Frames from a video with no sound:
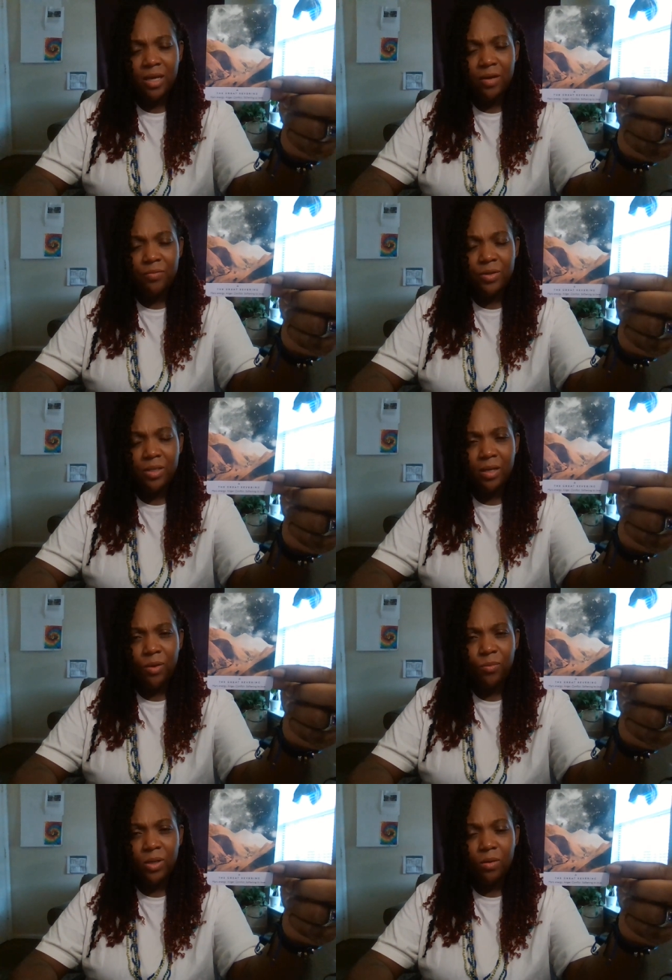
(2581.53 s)
everything that
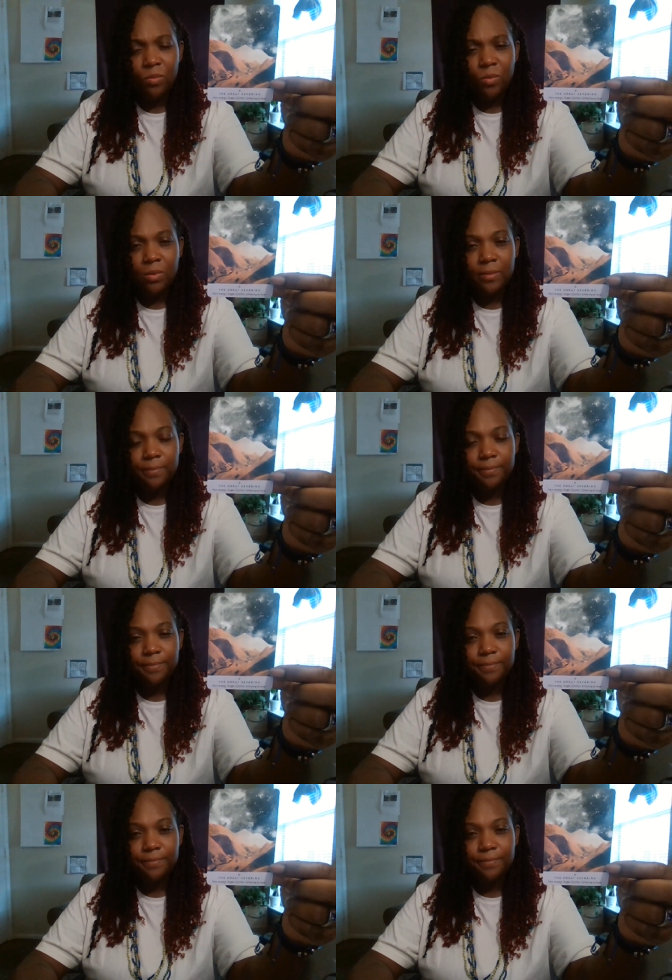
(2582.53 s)
we don't want.
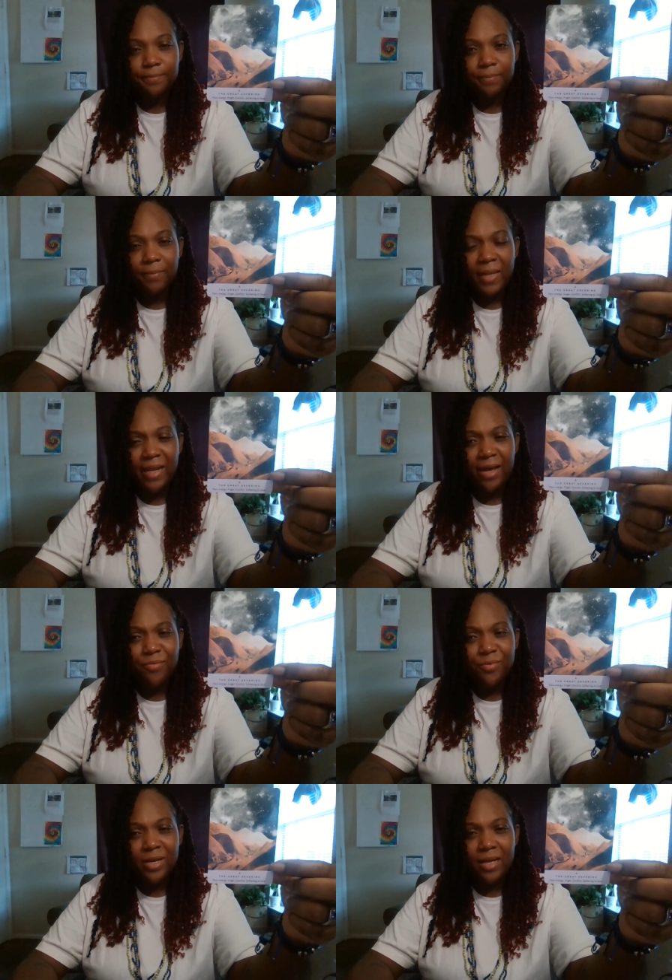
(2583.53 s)
And I
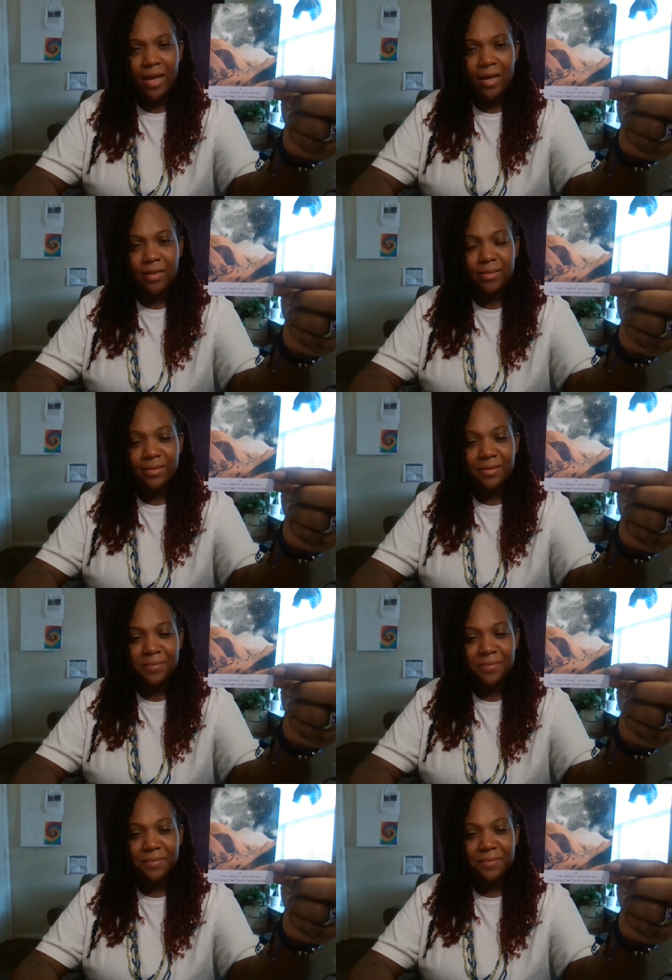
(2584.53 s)
realized
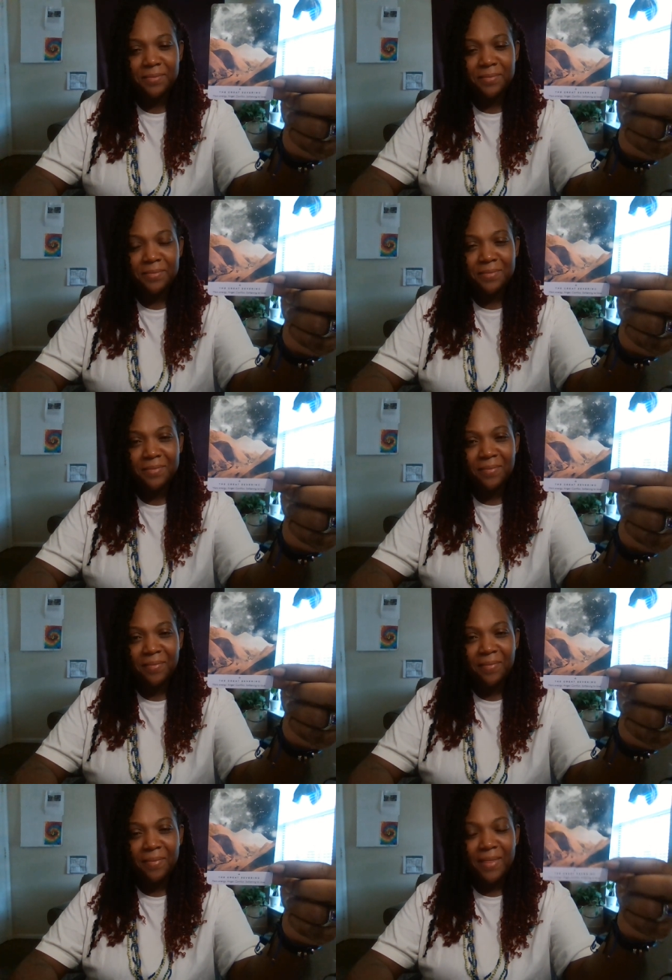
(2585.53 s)

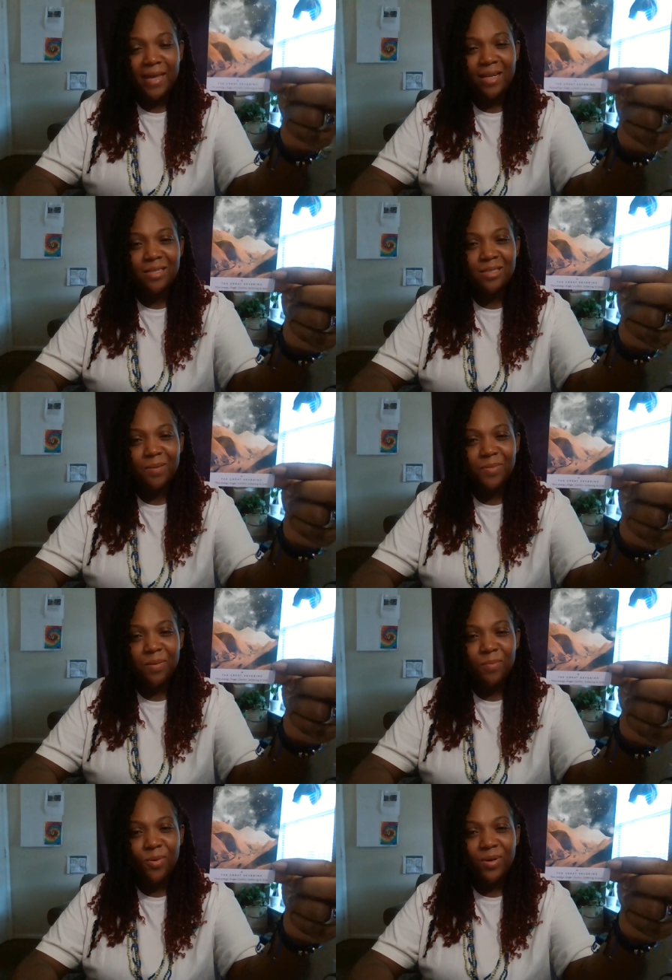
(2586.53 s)
that it's something
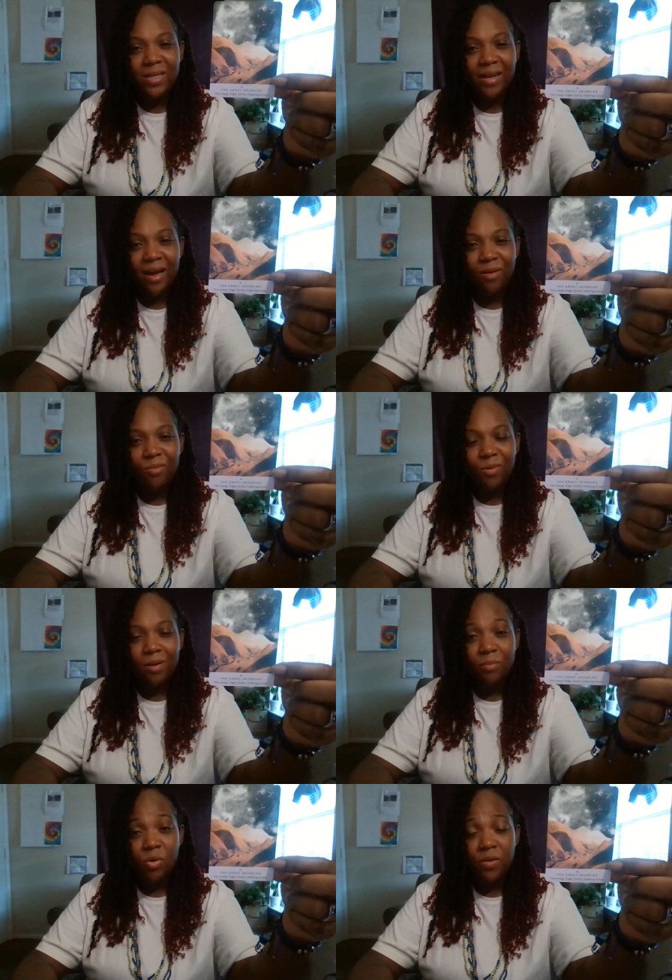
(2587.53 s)
more that I want,
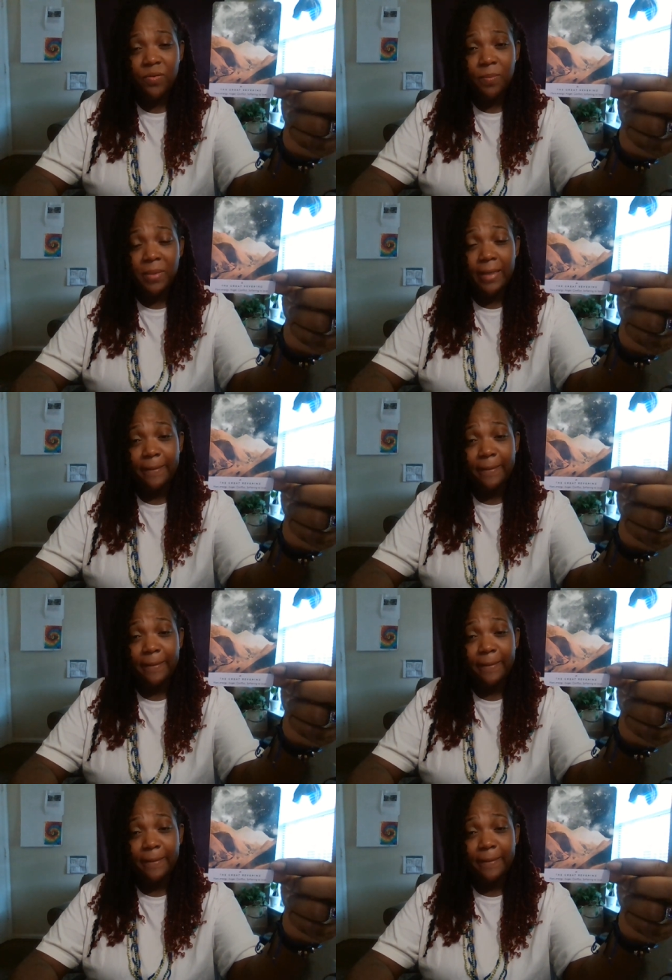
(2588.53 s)
more from me.